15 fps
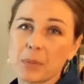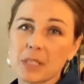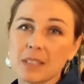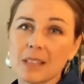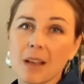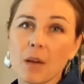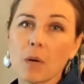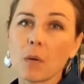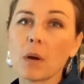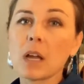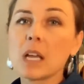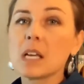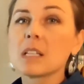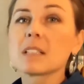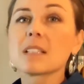So
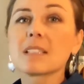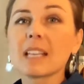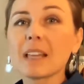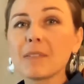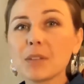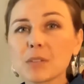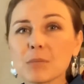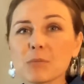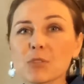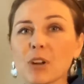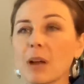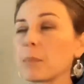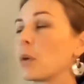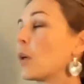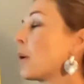to save you some
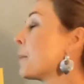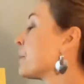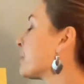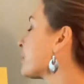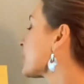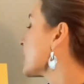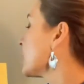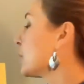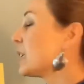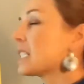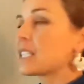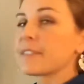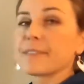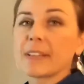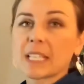trouble, you need
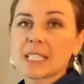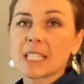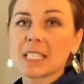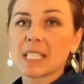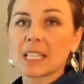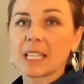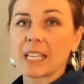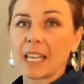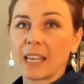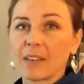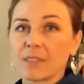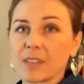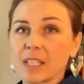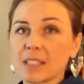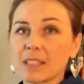to fix it to the
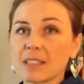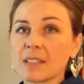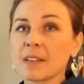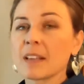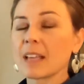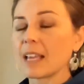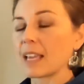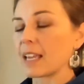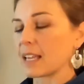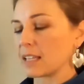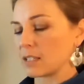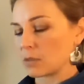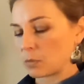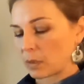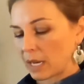canvas.
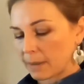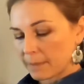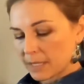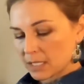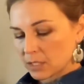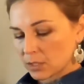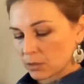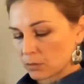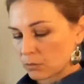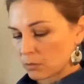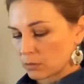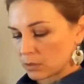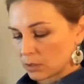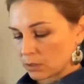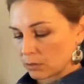And what I'm going to
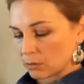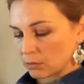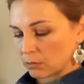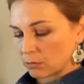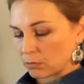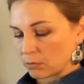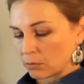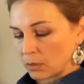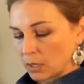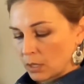do to